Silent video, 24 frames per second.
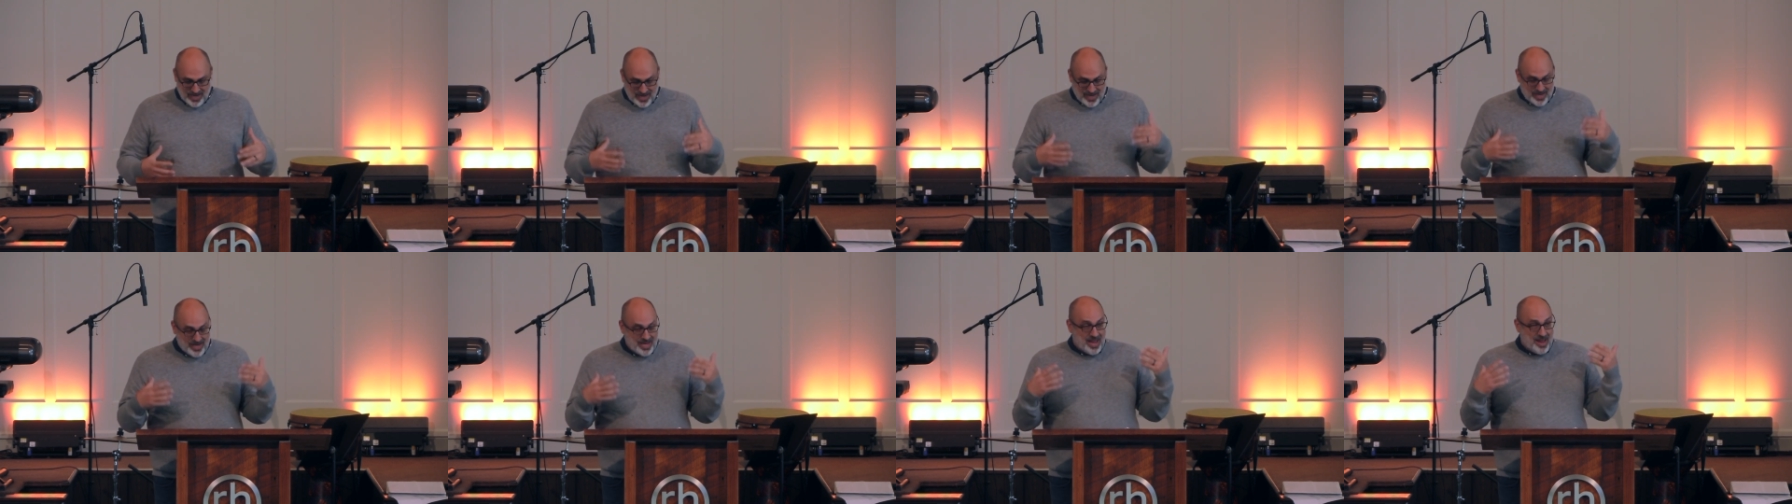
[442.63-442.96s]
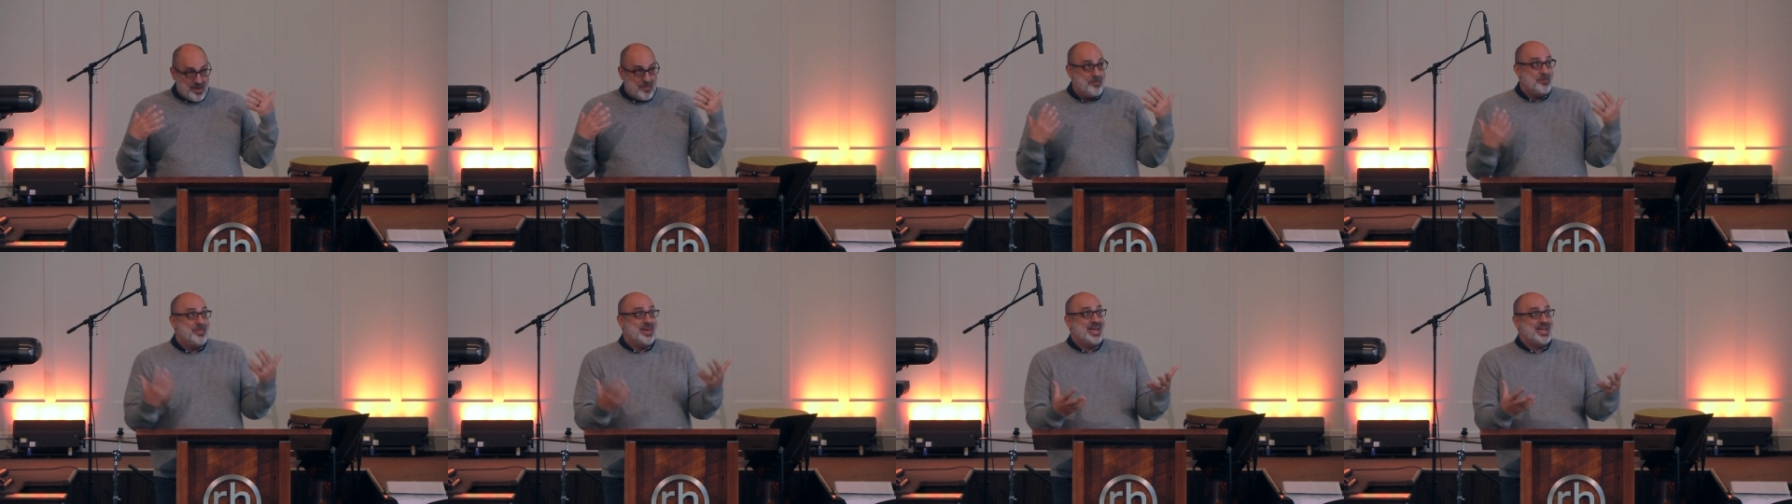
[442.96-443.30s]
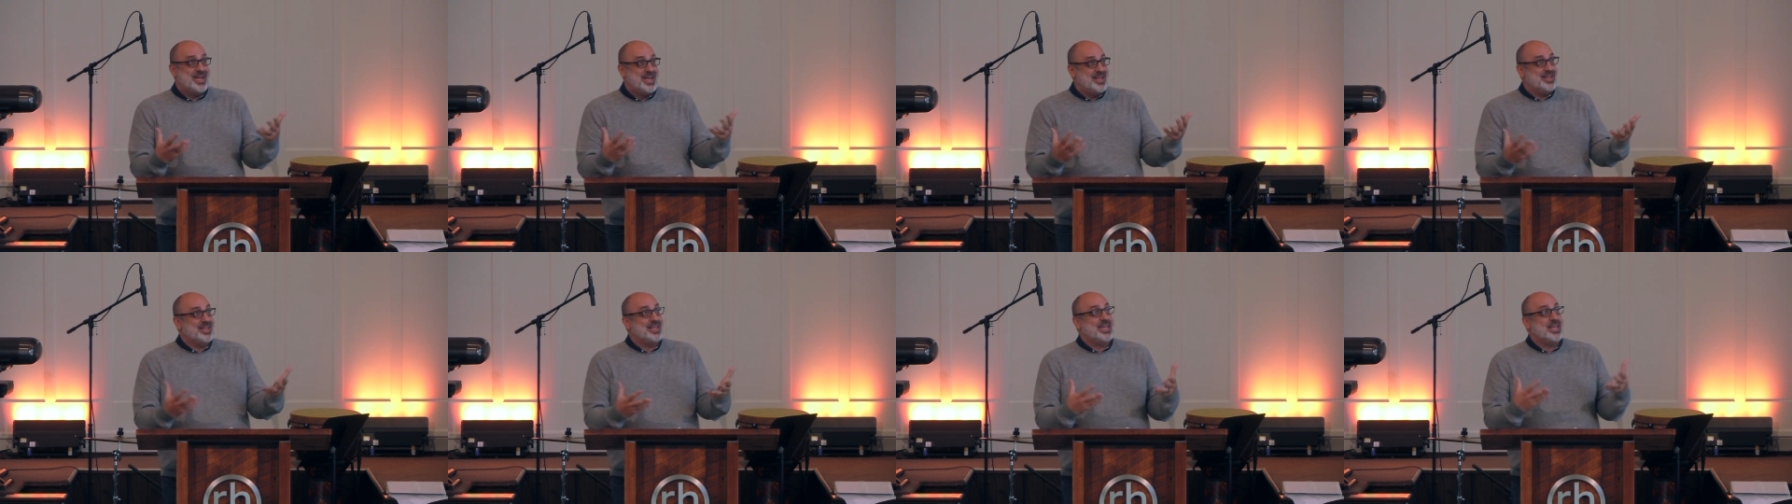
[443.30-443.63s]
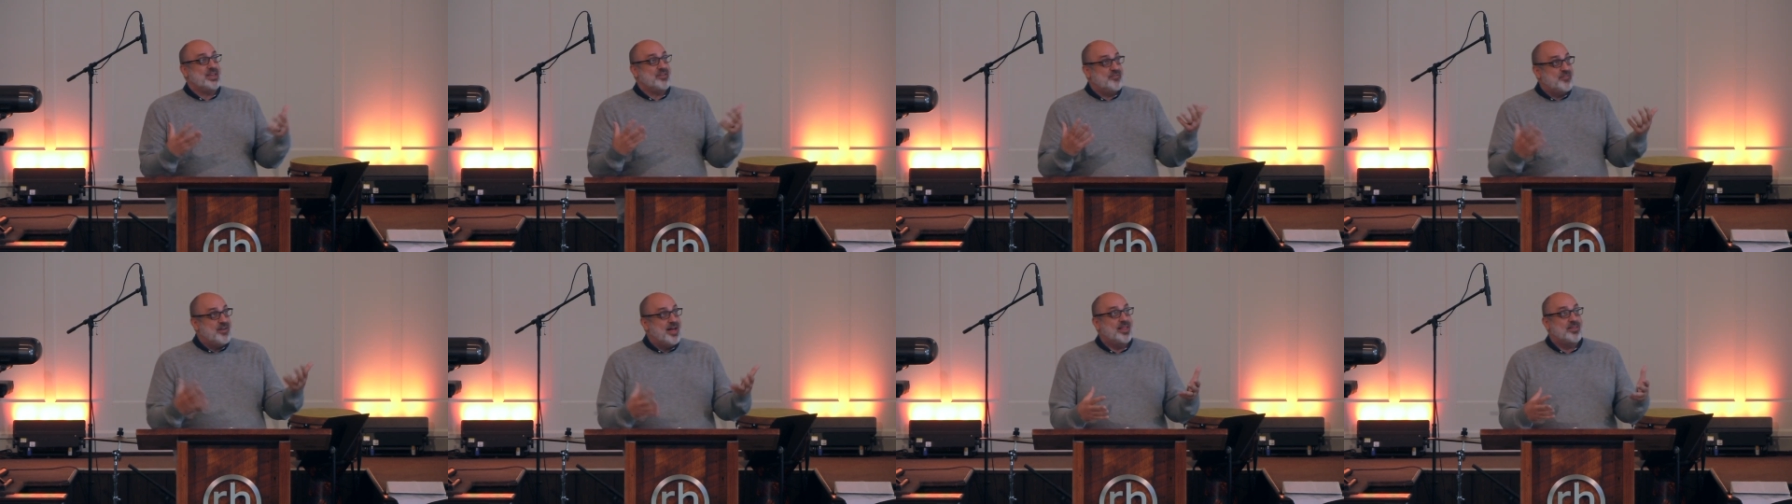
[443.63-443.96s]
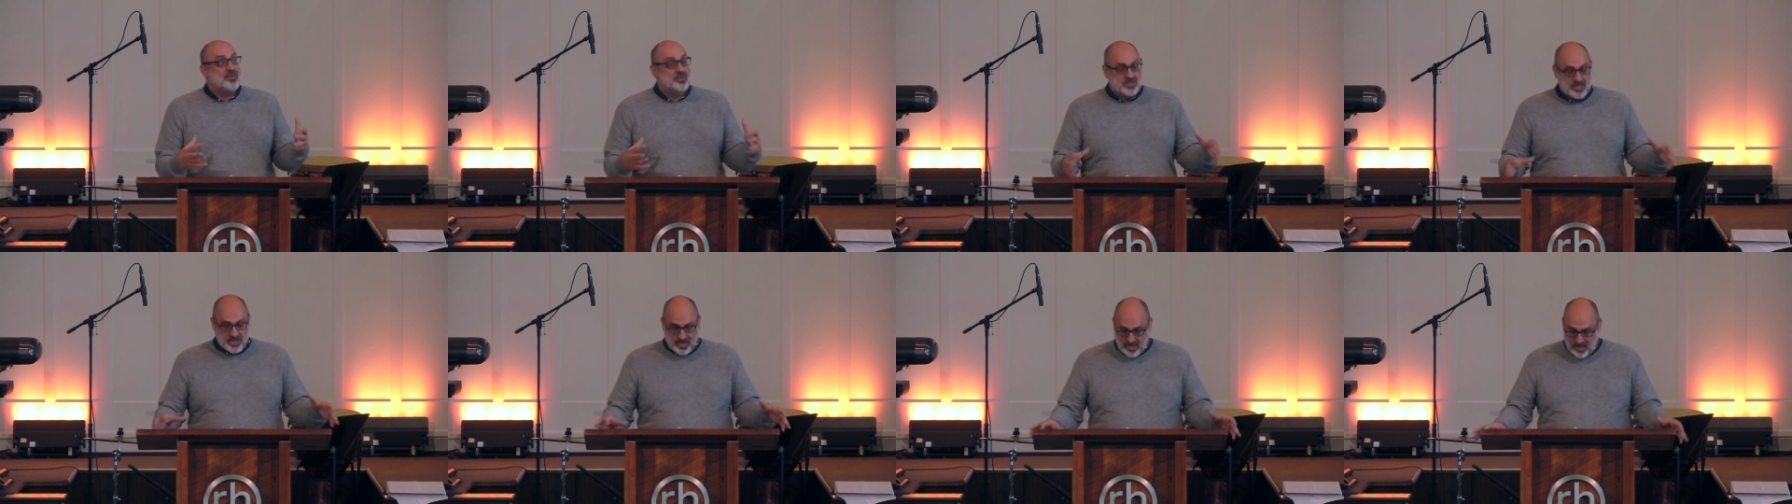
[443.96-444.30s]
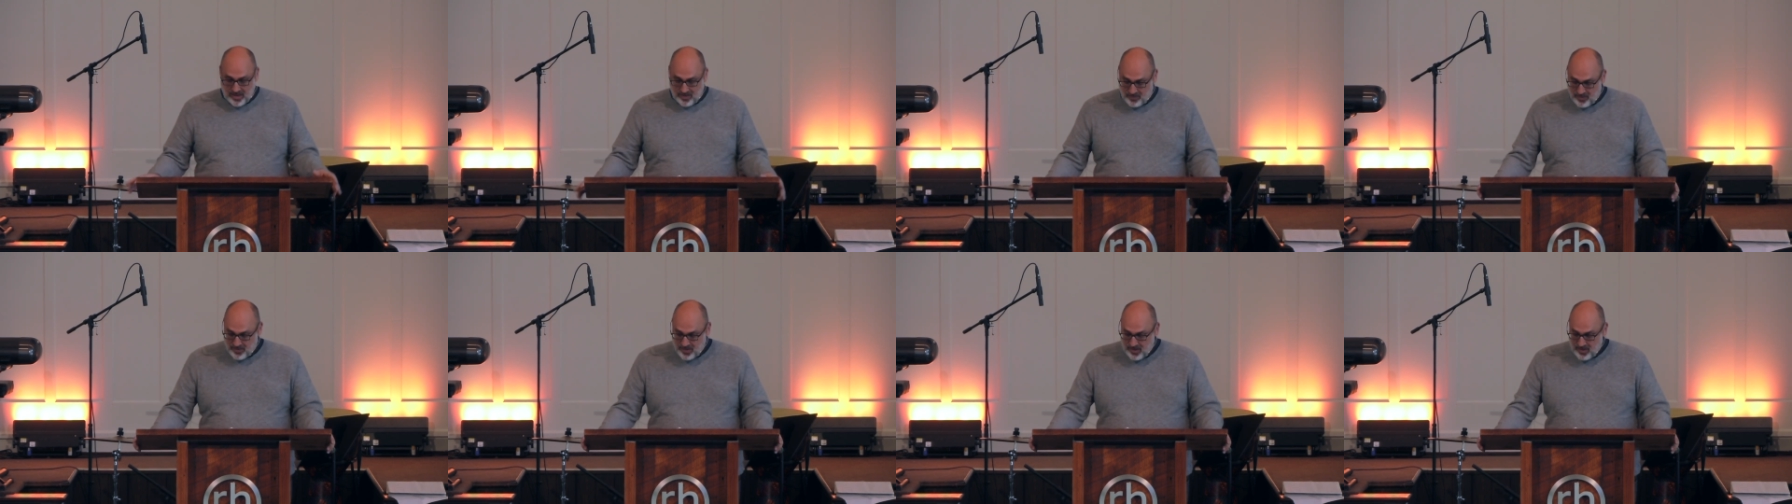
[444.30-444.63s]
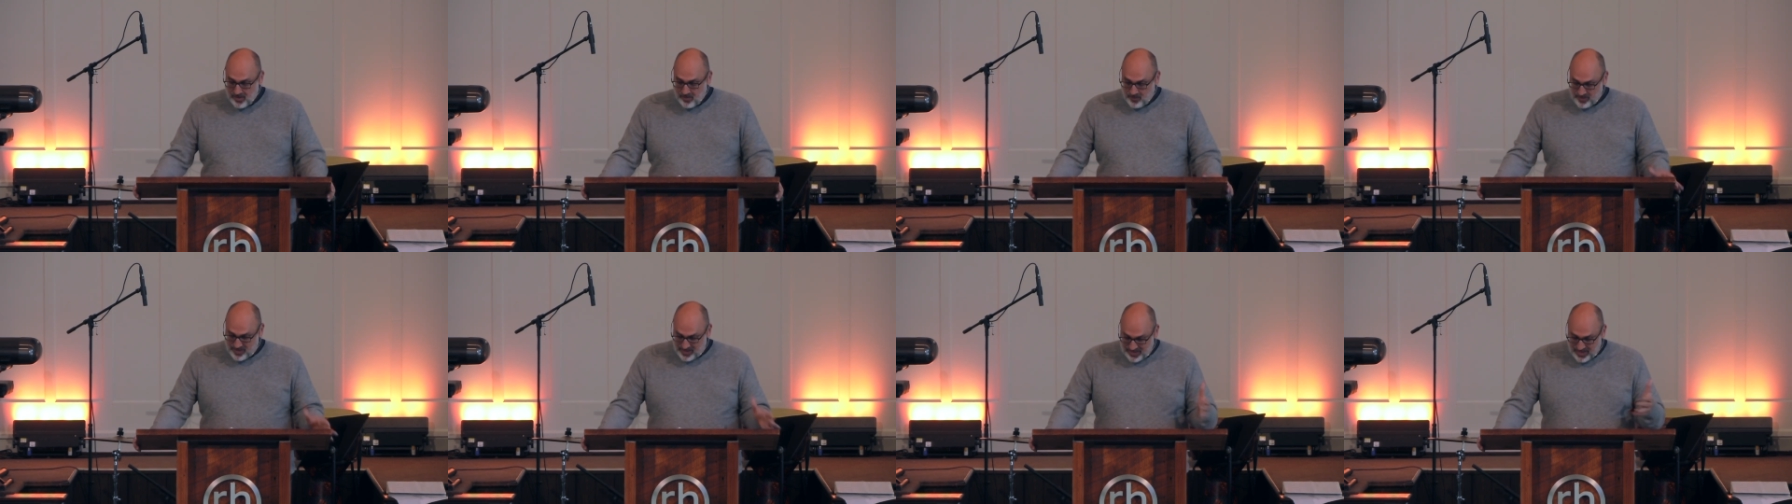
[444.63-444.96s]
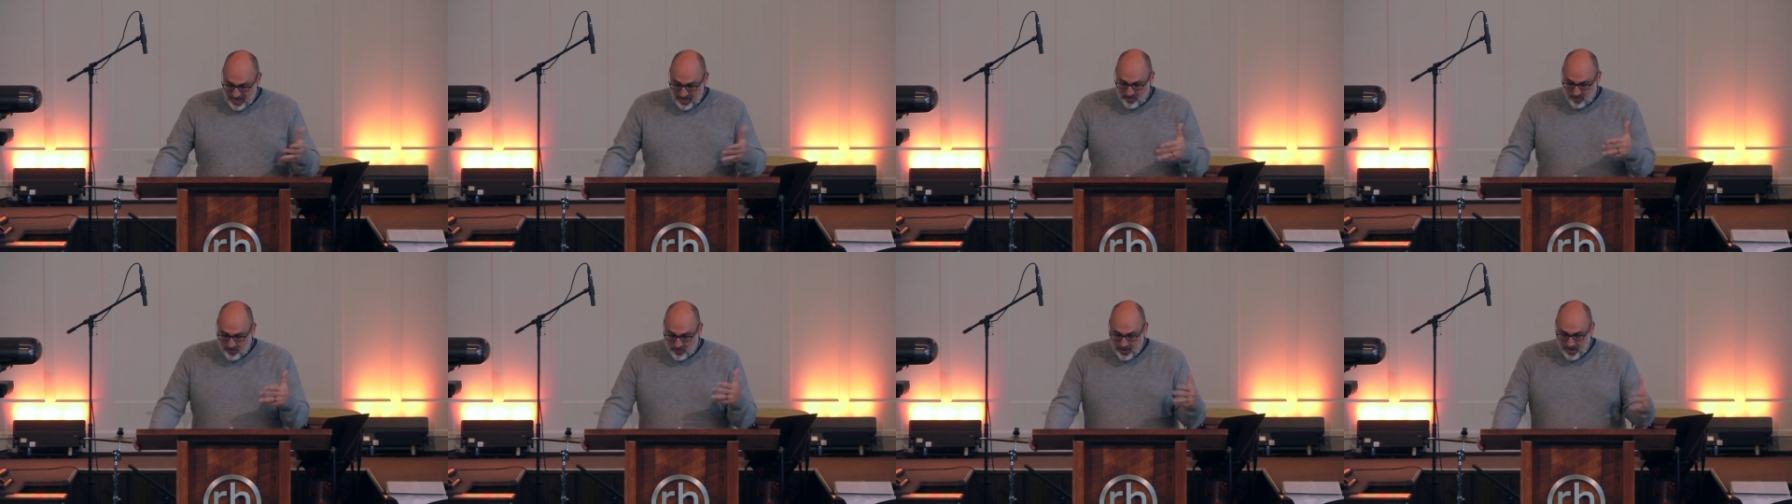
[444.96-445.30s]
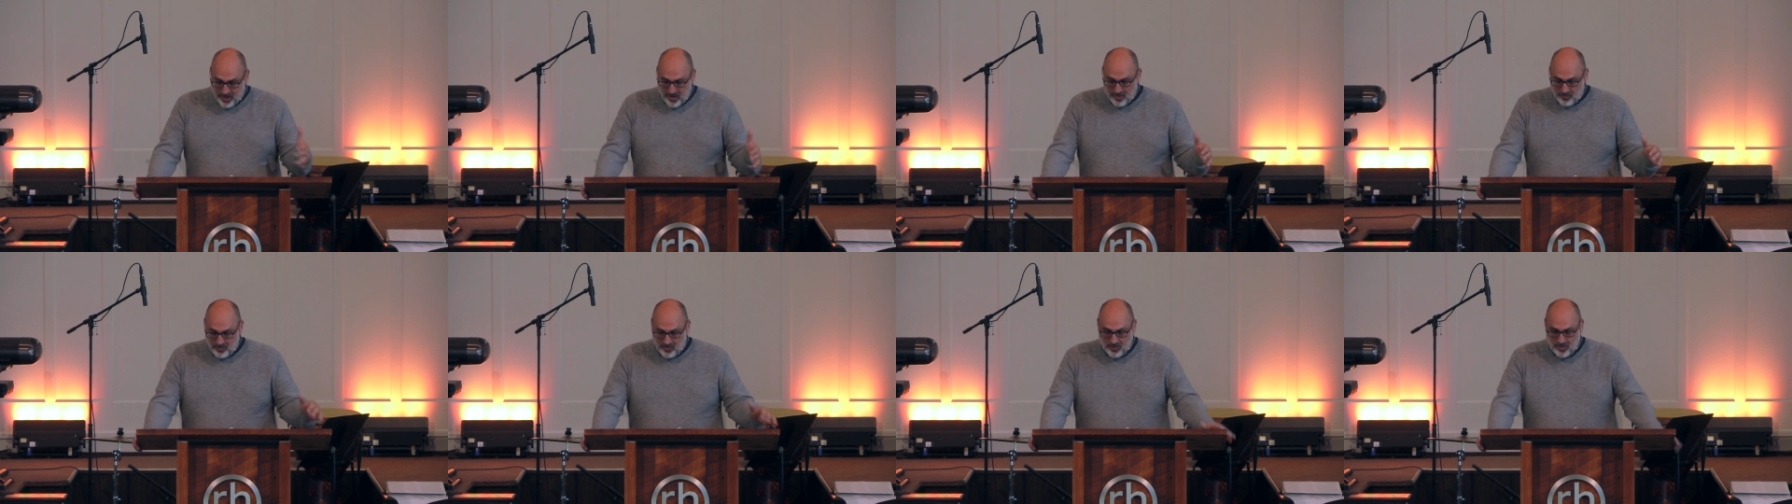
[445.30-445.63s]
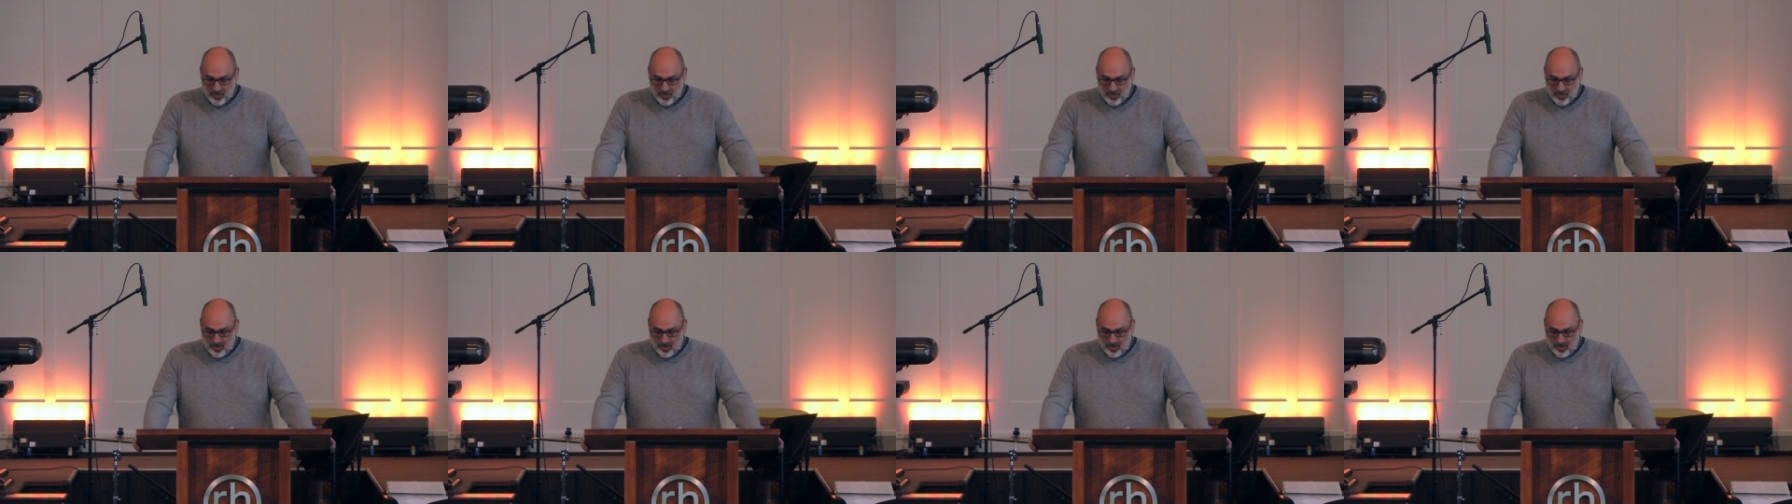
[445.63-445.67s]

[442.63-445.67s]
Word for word: And immediately he follows it up with another parable.